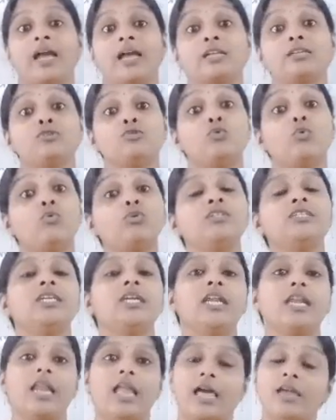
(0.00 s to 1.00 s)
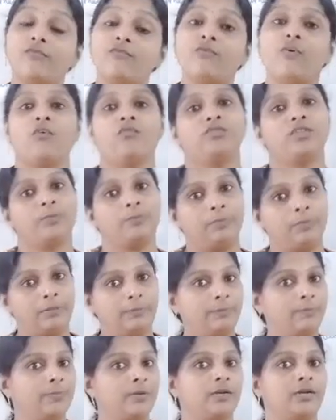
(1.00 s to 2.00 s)
and social life of the
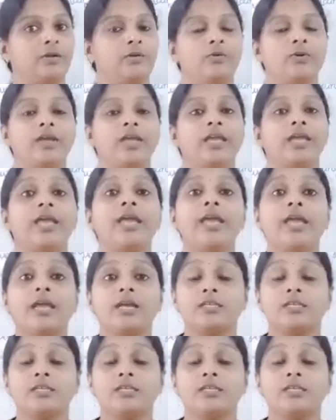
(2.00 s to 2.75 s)
people. Okay,